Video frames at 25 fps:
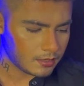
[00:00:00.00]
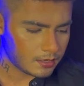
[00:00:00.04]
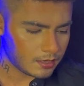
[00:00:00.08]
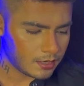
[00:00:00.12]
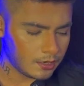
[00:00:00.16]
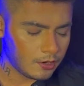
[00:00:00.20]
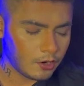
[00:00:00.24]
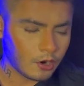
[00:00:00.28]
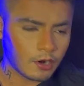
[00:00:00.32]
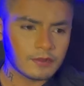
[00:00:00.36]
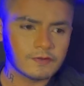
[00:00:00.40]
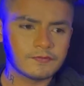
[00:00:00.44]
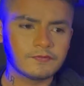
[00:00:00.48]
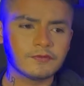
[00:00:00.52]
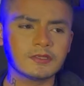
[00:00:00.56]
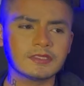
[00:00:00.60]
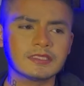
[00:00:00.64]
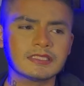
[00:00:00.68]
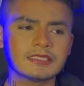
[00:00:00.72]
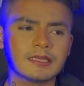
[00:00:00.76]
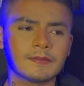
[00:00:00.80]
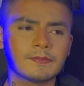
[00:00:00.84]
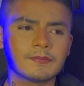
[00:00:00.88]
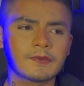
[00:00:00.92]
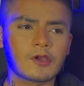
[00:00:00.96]
a lot of your
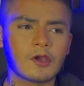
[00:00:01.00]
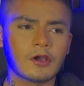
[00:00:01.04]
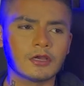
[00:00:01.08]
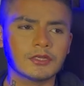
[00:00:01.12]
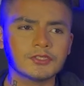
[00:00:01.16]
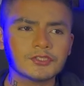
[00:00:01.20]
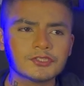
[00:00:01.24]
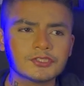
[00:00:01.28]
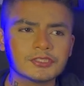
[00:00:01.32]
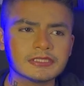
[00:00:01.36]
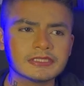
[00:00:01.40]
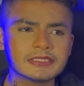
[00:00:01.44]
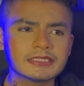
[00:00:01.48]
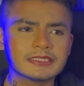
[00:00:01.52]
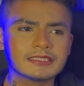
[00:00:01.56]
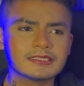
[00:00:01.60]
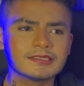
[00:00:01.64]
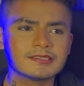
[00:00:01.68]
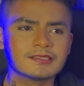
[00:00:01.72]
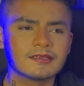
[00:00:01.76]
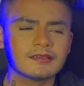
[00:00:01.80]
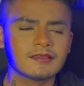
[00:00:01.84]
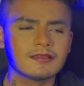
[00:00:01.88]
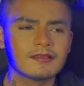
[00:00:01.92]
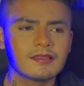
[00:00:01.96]

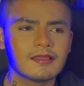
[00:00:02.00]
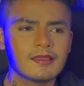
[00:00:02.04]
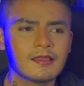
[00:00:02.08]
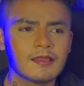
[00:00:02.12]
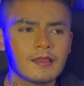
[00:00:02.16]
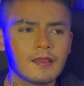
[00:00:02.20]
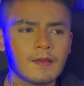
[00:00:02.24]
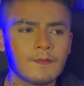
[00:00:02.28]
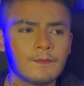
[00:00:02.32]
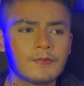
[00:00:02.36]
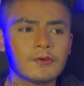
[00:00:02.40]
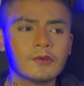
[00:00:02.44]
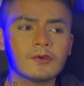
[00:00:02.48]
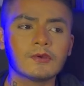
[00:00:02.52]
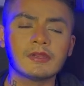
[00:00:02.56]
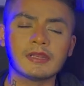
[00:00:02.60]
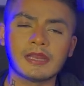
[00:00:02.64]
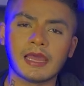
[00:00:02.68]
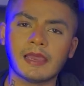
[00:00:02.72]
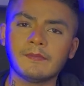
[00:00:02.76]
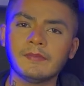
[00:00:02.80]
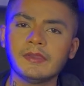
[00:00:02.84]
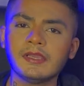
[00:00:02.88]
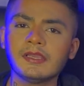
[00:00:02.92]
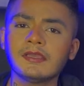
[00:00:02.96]
subconscious
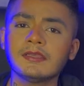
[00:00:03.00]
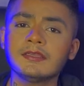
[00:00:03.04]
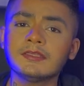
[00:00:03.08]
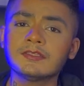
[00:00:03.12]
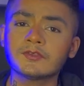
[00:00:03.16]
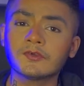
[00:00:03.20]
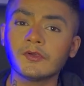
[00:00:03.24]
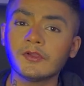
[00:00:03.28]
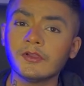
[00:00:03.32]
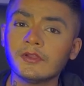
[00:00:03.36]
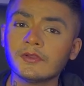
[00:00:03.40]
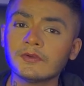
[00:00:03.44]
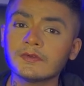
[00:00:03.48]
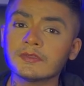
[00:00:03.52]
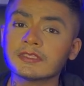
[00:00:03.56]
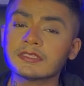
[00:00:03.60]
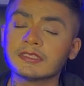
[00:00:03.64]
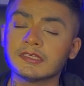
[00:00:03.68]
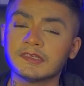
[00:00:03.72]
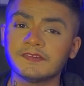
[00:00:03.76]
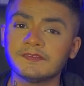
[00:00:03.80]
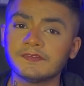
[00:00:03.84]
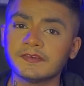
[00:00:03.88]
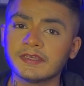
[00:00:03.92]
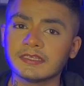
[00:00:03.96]
programming is going to
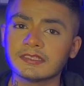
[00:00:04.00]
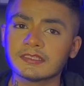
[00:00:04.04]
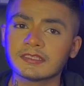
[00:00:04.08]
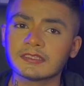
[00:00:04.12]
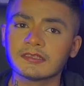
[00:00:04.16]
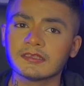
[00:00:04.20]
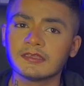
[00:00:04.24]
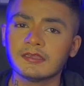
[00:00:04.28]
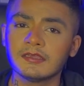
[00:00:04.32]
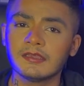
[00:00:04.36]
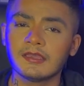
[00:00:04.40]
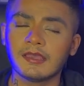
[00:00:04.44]
surface,